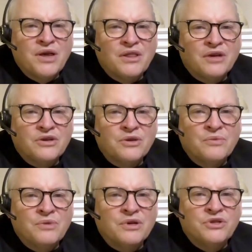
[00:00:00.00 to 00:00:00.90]
that you
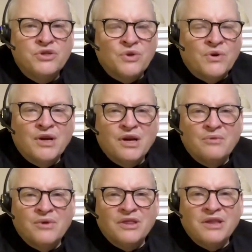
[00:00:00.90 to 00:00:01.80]
would join
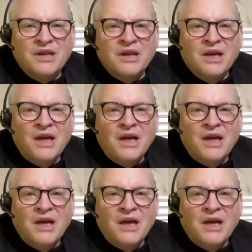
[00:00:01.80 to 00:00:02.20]
with the